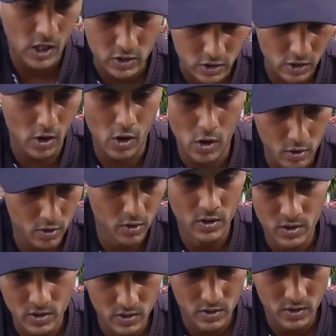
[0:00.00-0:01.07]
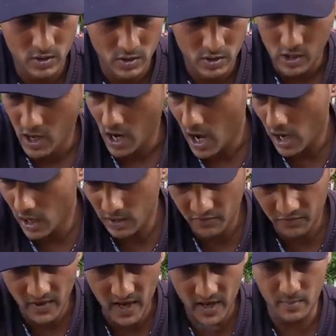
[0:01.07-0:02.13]
So, out
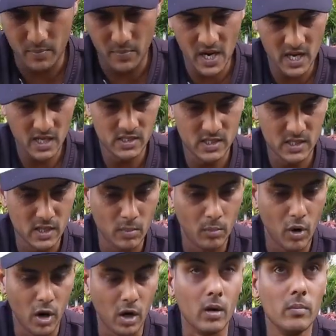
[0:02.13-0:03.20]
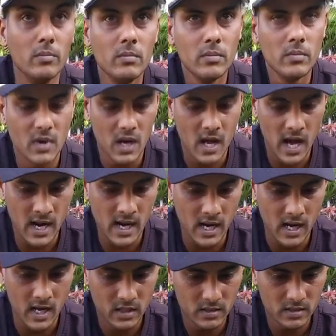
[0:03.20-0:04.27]
of that base in the bottom,
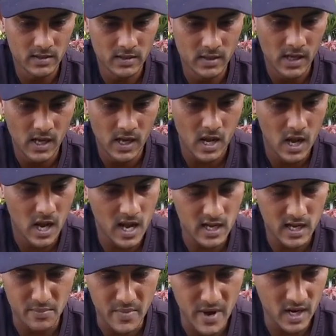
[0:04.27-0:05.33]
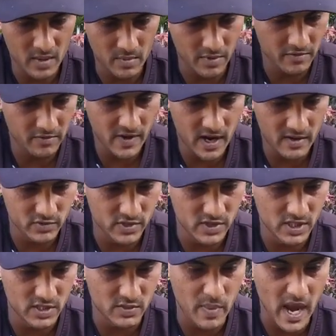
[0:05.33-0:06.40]
under, I can make about 5 or
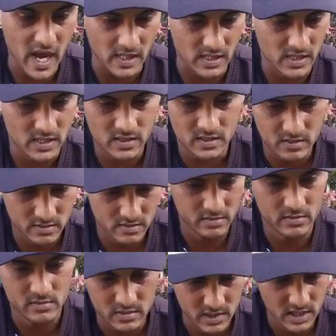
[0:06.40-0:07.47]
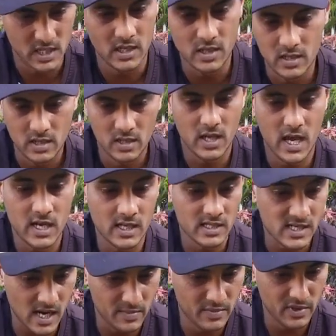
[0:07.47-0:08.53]
6 baits. And a
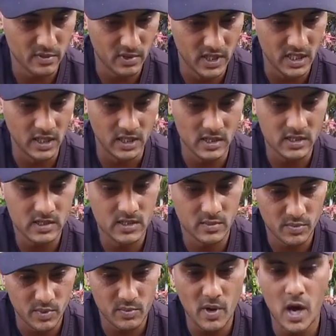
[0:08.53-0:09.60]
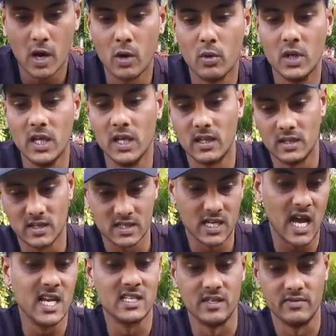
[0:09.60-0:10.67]
stumpy will eat this, a pompano will eat this.
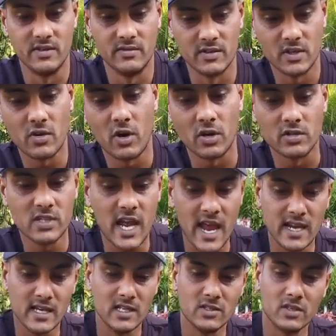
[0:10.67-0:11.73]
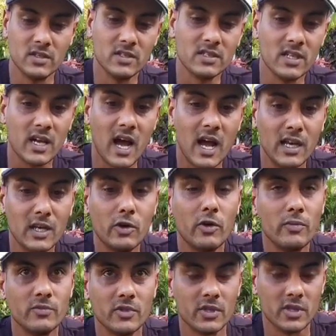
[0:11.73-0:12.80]
Guys, I've even caught sandies on this and
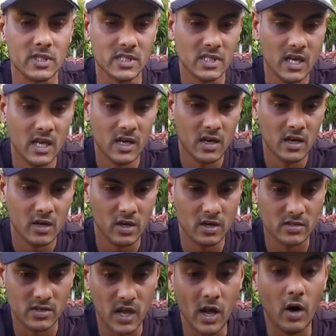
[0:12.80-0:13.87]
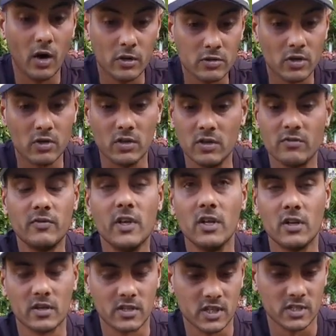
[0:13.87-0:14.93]
honeycombs on this, because they also
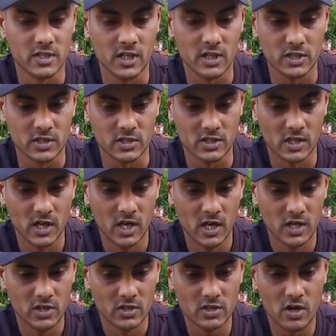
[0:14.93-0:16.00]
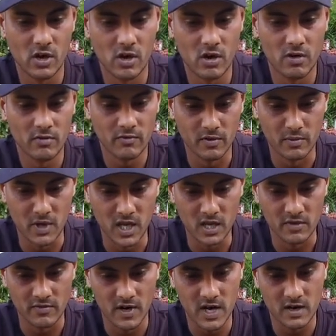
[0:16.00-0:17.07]
feed on crustaceans. So, for
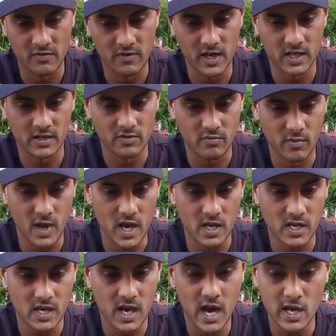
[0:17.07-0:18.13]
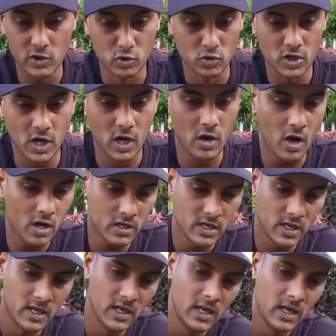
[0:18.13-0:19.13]
me, very effective bait. I use it a lot.